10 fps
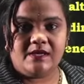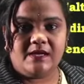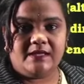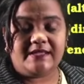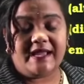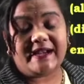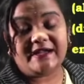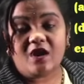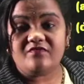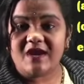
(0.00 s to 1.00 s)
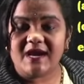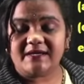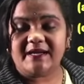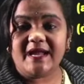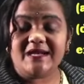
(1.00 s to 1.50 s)
The rate of
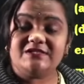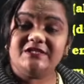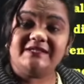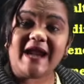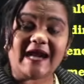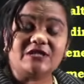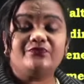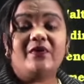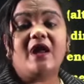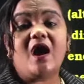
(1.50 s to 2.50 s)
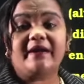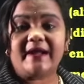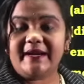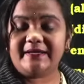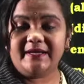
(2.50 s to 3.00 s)
electric energy transferred or
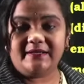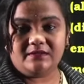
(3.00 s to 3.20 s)
transfer